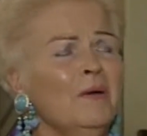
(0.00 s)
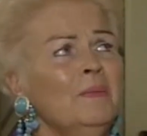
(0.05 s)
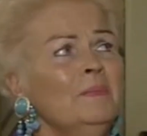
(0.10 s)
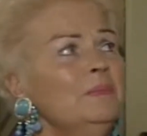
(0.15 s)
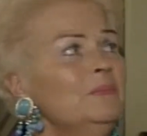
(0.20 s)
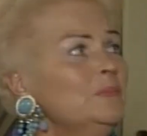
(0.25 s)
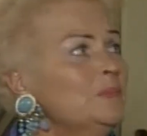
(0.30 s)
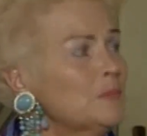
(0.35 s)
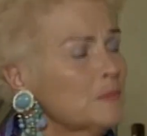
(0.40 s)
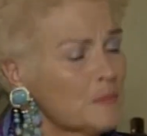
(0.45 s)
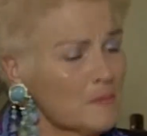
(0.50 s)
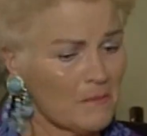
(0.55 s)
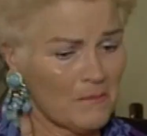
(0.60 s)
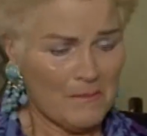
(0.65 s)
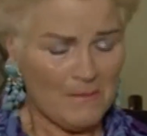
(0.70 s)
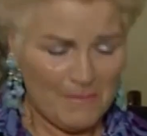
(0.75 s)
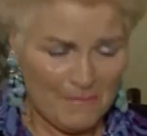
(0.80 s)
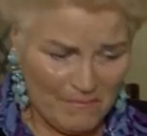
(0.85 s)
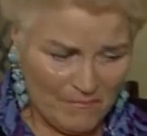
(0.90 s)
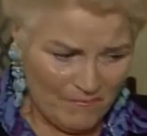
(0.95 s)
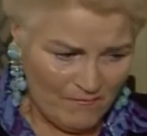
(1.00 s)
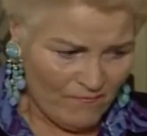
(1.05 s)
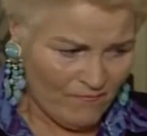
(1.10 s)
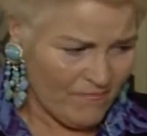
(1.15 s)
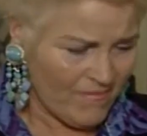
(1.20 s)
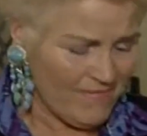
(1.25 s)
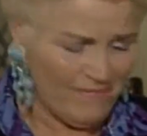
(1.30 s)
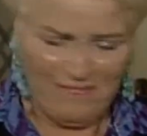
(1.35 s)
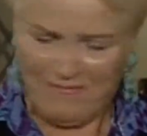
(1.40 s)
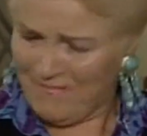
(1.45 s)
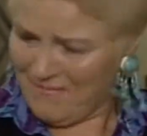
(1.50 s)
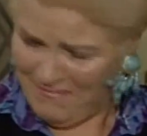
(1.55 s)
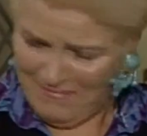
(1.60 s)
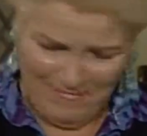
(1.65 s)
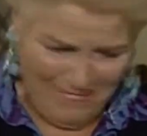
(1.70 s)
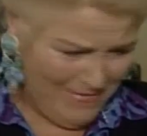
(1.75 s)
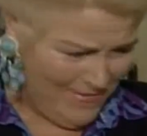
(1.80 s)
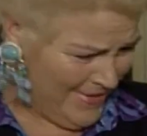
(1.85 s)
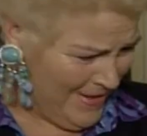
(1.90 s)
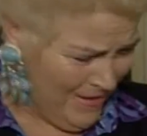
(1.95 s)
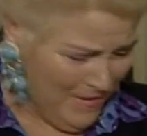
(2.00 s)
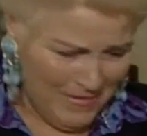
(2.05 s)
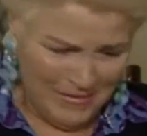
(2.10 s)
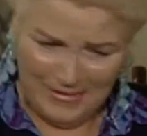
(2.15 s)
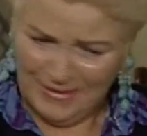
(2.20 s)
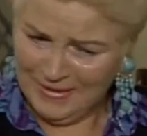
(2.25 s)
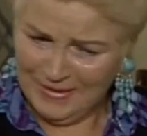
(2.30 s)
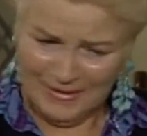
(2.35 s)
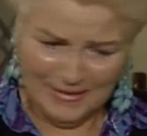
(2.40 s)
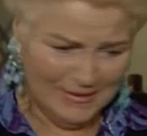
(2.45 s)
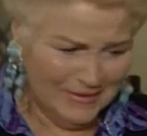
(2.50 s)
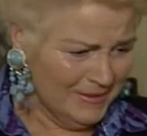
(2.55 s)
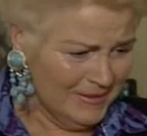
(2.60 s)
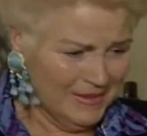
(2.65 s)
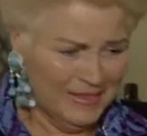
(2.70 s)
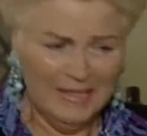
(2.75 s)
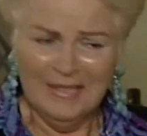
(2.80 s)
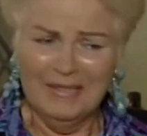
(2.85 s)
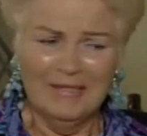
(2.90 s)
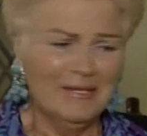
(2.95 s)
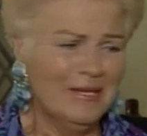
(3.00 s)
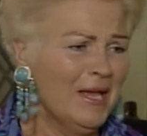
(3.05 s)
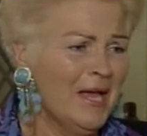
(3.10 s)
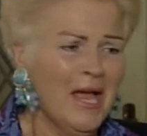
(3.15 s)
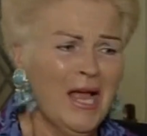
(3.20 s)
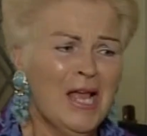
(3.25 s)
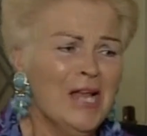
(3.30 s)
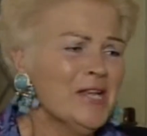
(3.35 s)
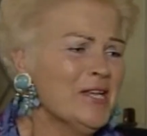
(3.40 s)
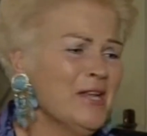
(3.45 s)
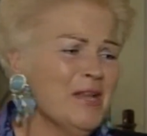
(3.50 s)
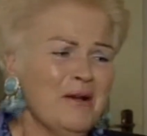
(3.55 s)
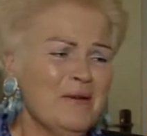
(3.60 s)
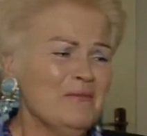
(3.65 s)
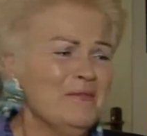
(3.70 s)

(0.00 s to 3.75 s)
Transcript: You wish you'd gone with him, and so you encouraged Natalie to go off with Ricky.